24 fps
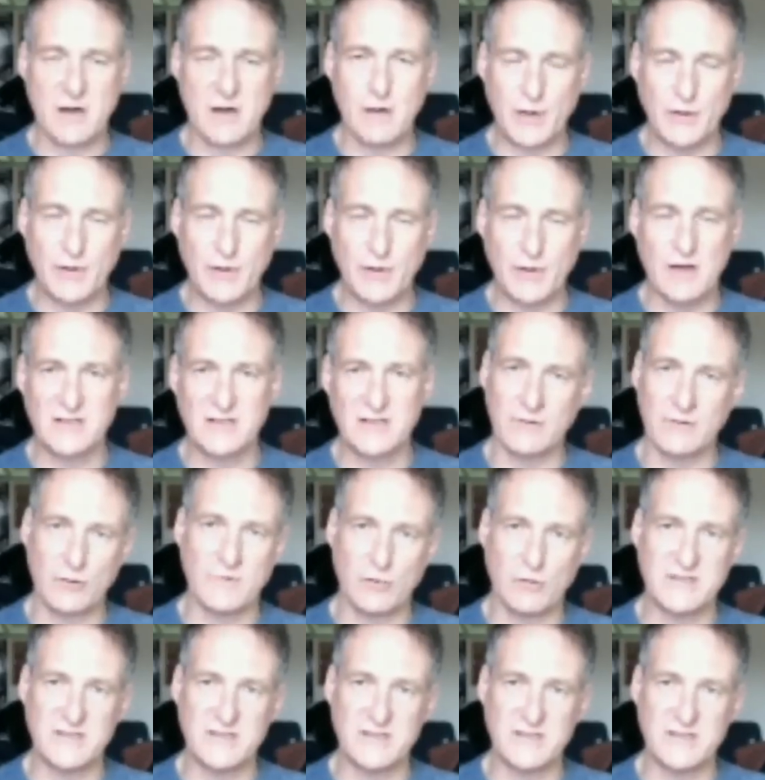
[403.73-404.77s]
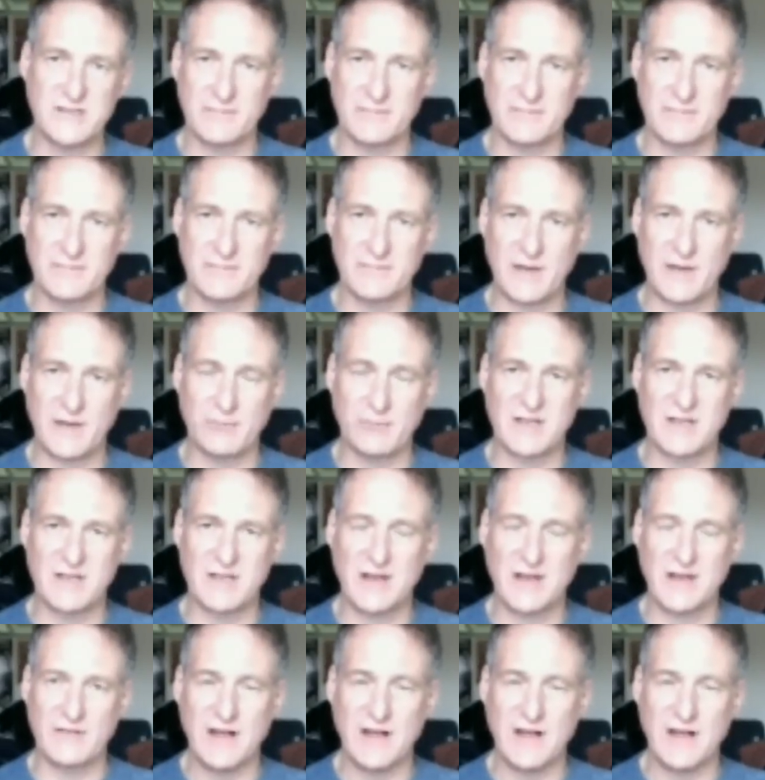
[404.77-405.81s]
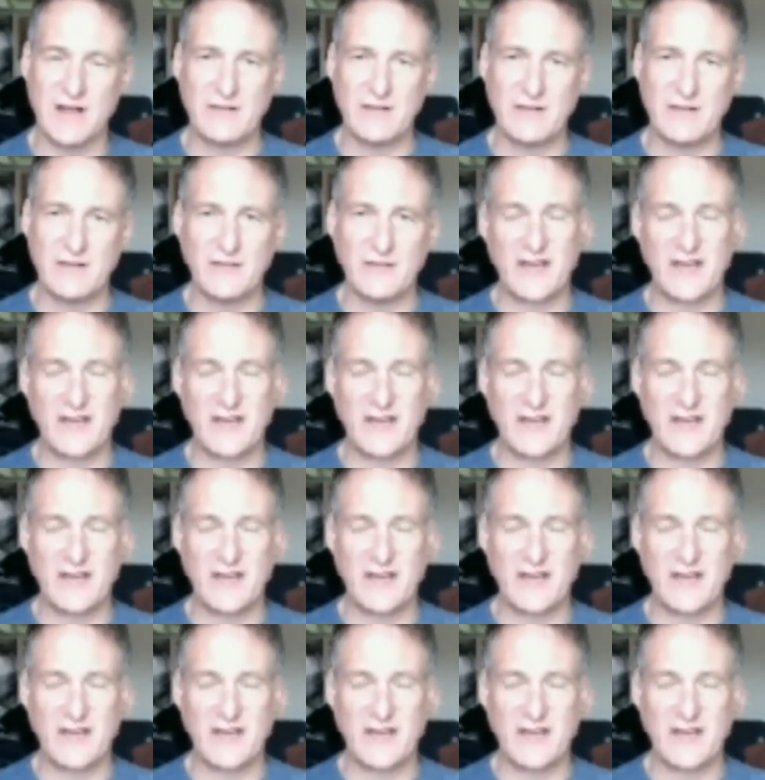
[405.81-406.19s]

posting stuff and commenting on other people's stuff.